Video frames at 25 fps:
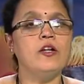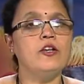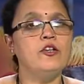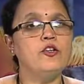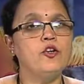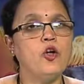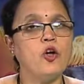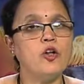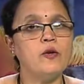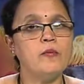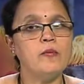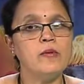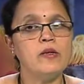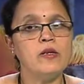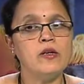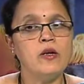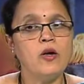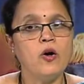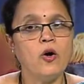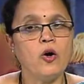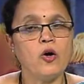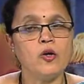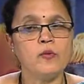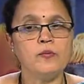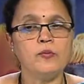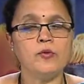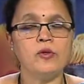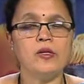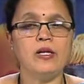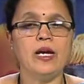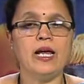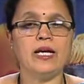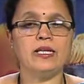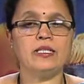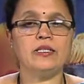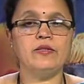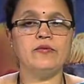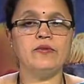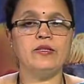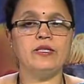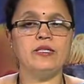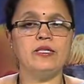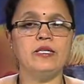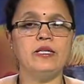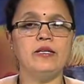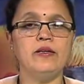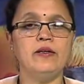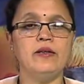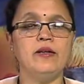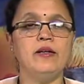Normal hormonal
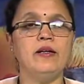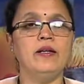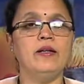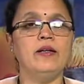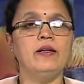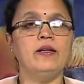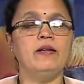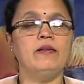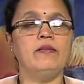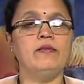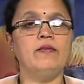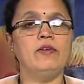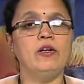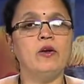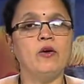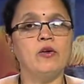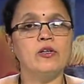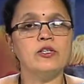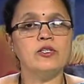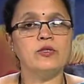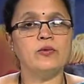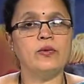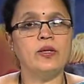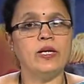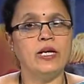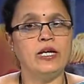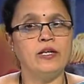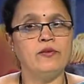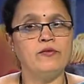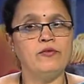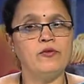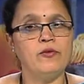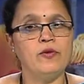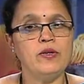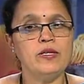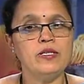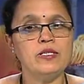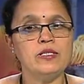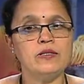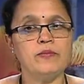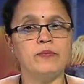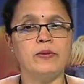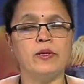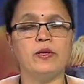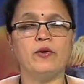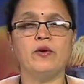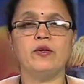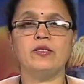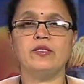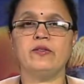activity will also influence
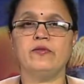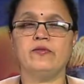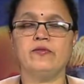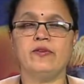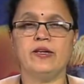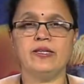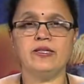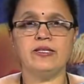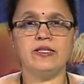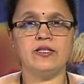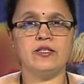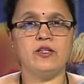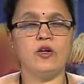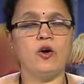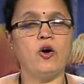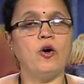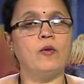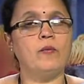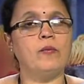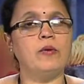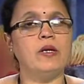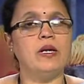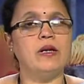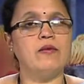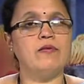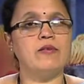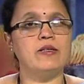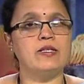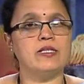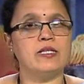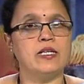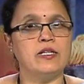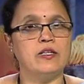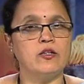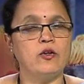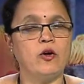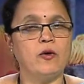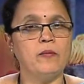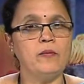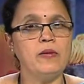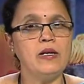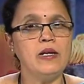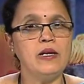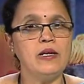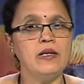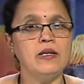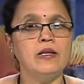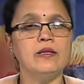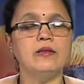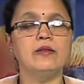because once the hormone levels are
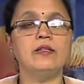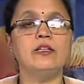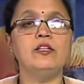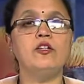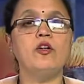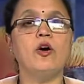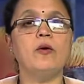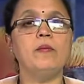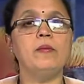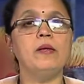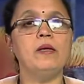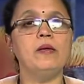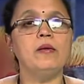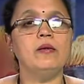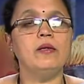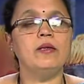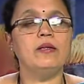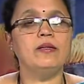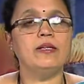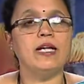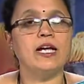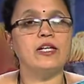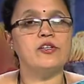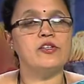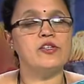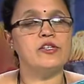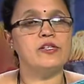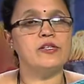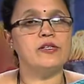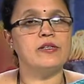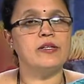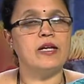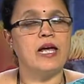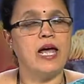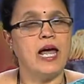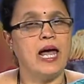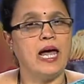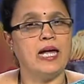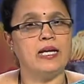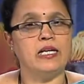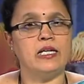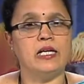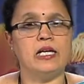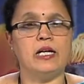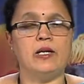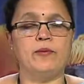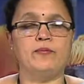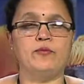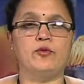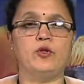normal, the normal digestion and
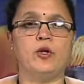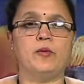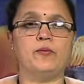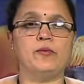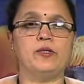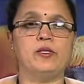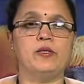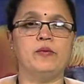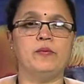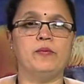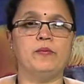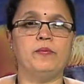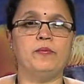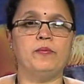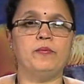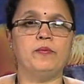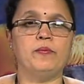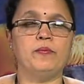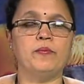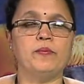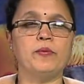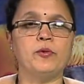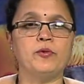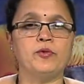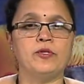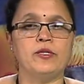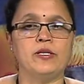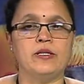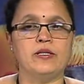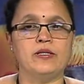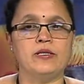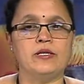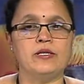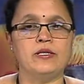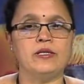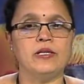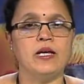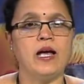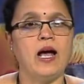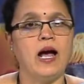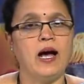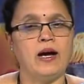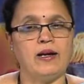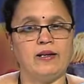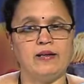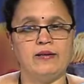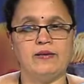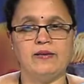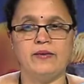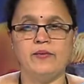absorption processes
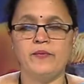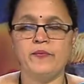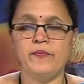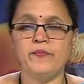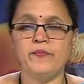occur.